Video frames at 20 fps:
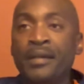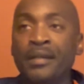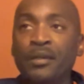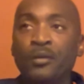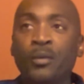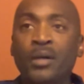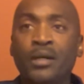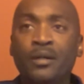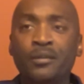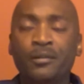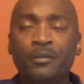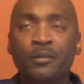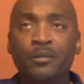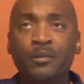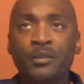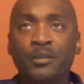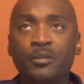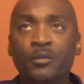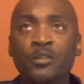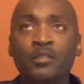Well,
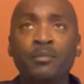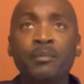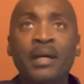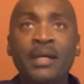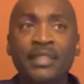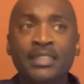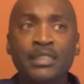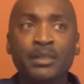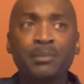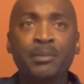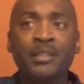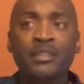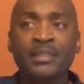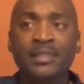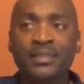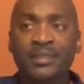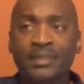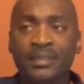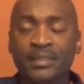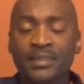with my
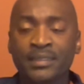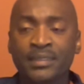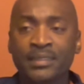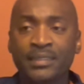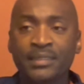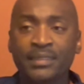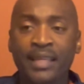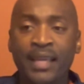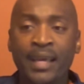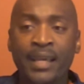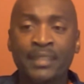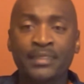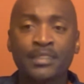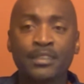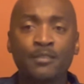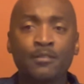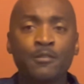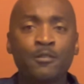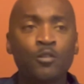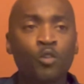experiences as
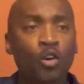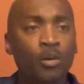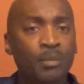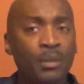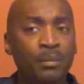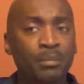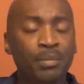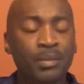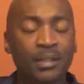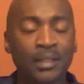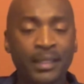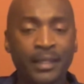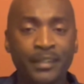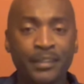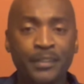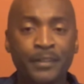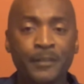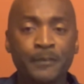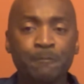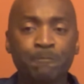a former
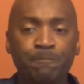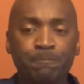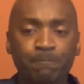player,